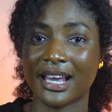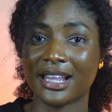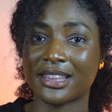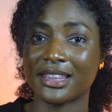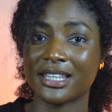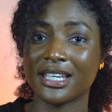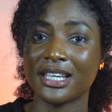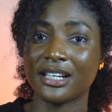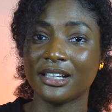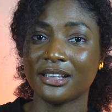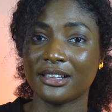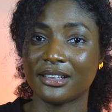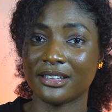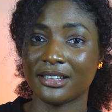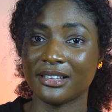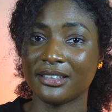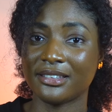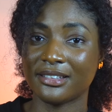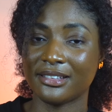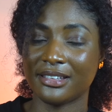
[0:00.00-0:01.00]
I think
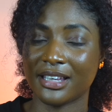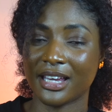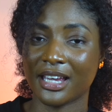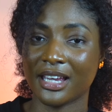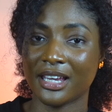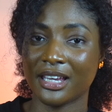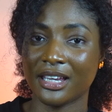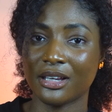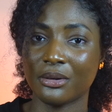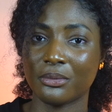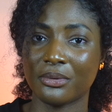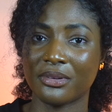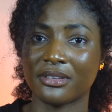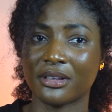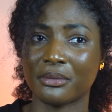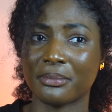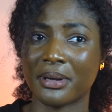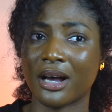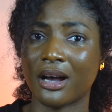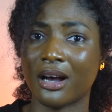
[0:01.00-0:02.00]
this day it was
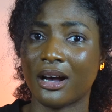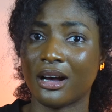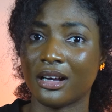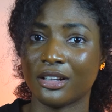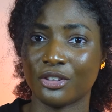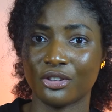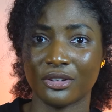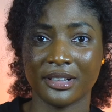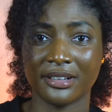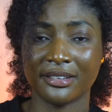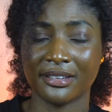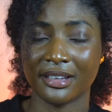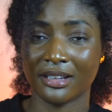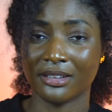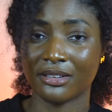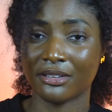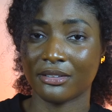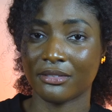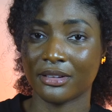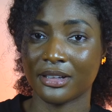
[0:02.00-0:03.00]
about
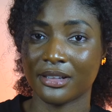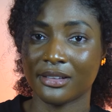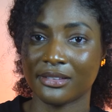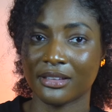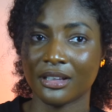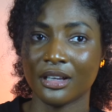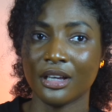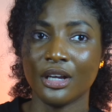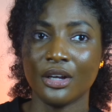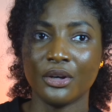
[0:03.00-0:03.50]
110 degrees.